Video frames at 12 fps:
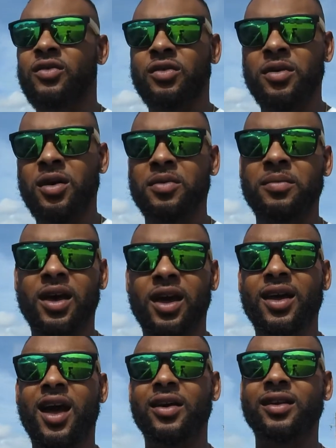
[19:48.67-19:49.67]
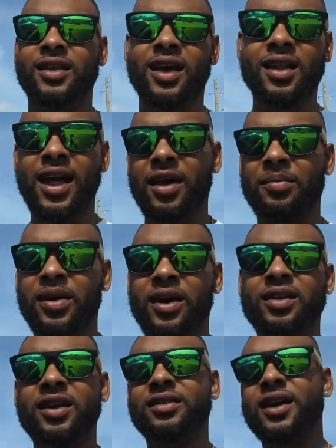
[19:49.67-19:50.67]
Remember, man, y'all hit that like
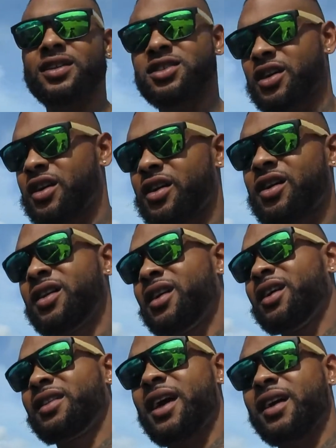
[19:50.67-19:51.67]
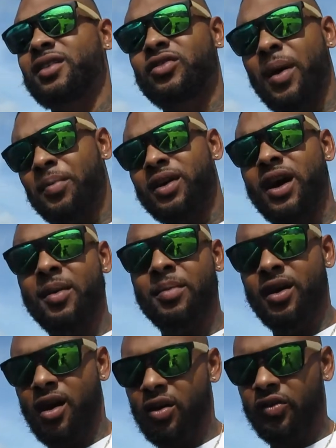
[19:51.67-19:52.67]
button, hit that share, hit that, drop a
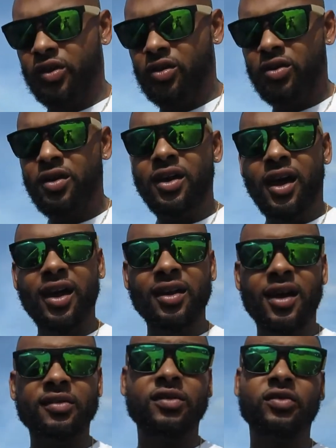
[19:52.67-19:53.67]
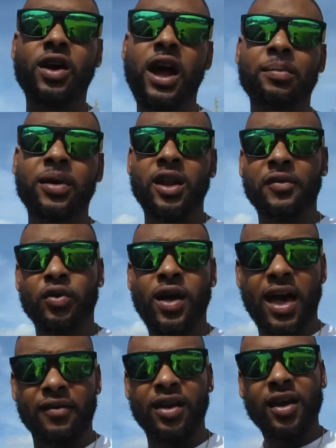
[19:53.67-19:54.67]
comment also, and hit that subscribe button if you
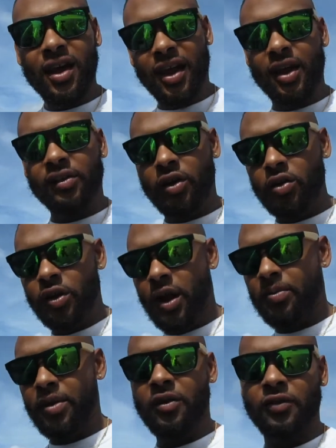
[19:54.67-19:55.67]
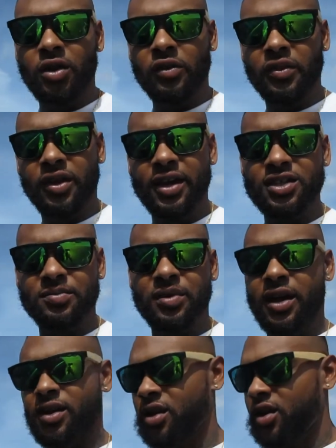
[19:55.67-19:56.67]
haven't, and turn on that bell notification
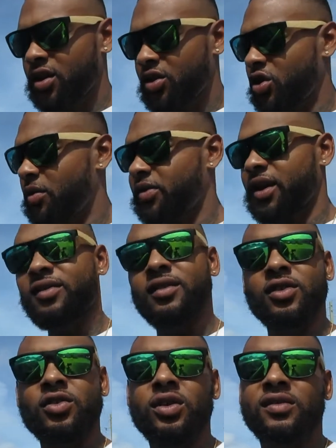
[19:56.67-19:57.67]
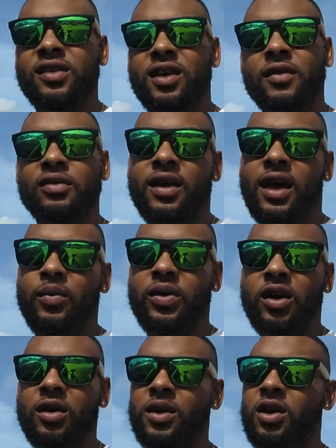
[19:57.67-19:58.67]
button, you know what I'm saying, so you can see every time we
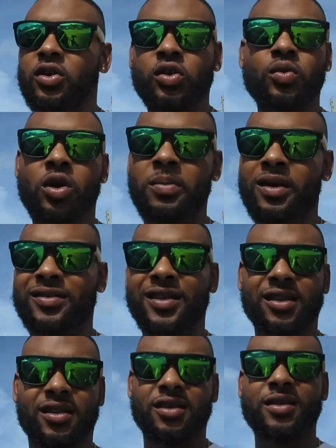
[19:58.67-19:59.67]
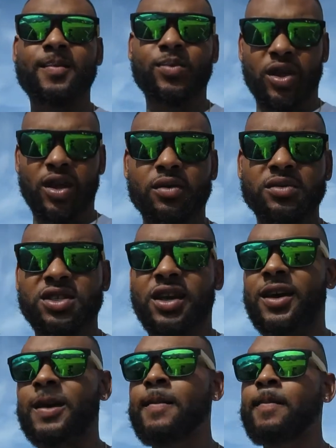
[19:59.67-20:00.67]
upload, you won't miss nothing, what I'm
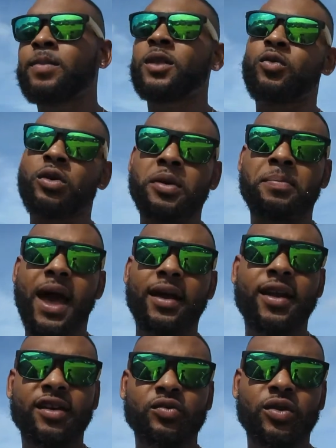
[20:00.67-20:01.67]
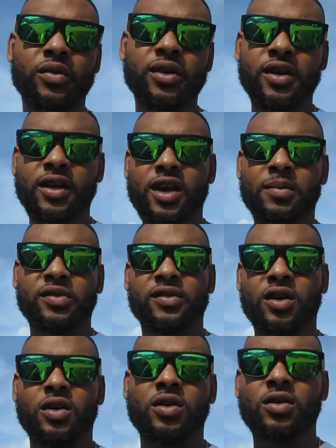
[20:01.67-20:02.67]
saying? We'll be back next week with another
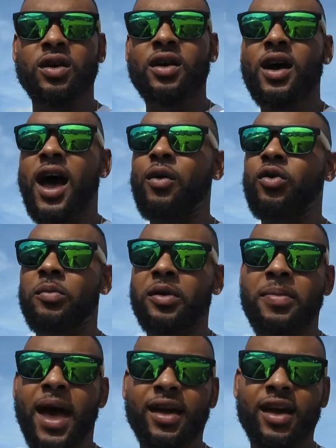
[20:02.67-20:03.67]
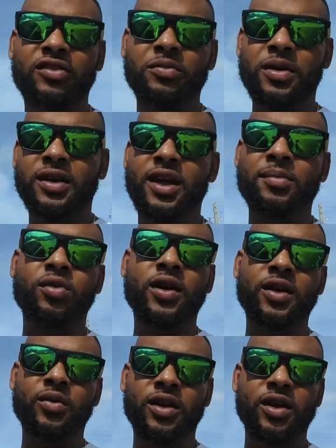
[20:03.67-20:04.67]
episode. I will be back at you Monday
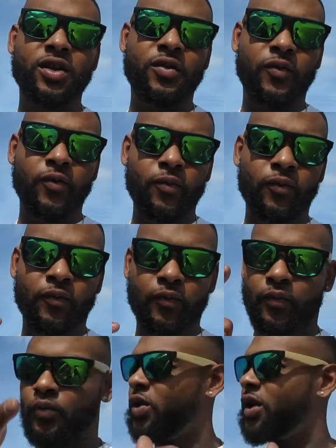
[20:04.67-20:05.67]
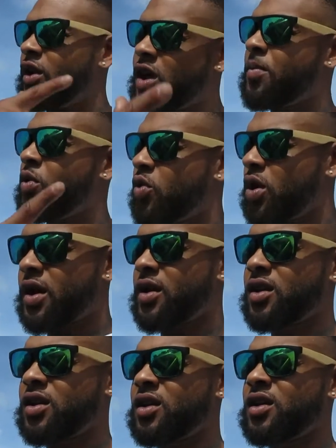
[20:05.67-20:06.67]
morning with a, with a number one
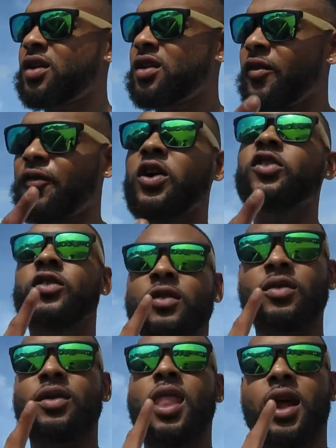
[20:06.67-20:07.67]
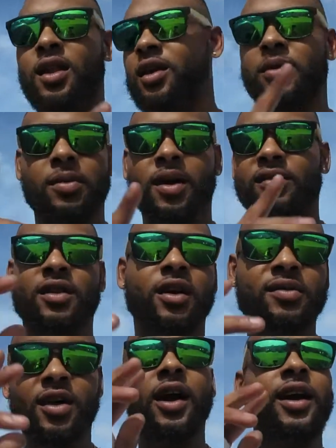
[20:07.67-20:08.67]
the first look at me messing
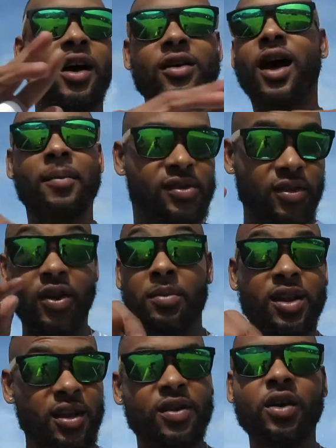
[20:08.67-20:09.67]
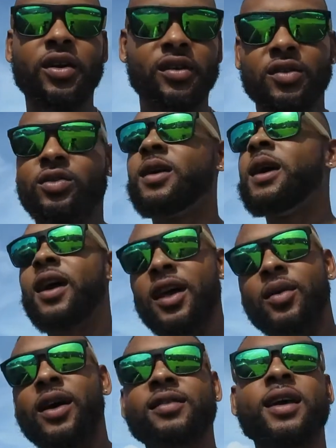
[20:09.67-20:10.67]
up sorry i'm, I'm, I'm gonna leave it on here too
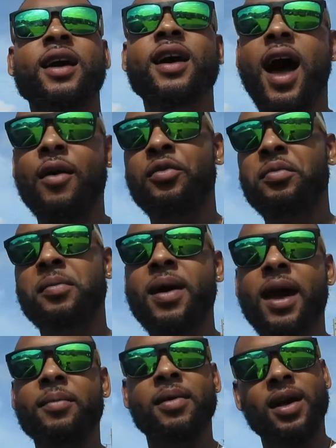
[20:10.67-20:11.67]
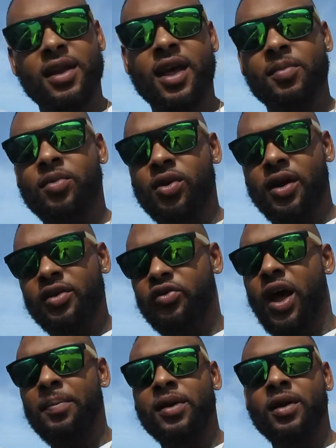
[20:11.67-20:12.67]
anyway i will be back monday morning
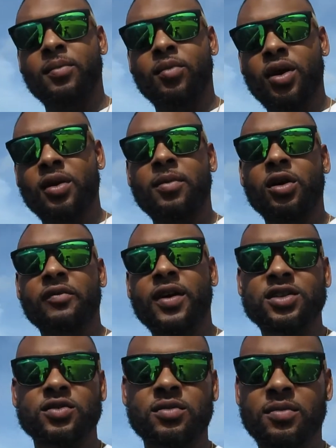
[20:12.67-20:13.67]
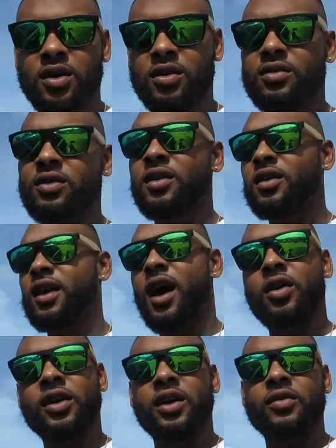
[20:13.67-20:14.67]
dropping a morning motivation mom
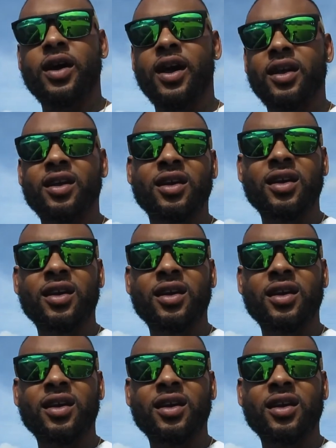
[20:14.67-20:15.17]
y'all get ready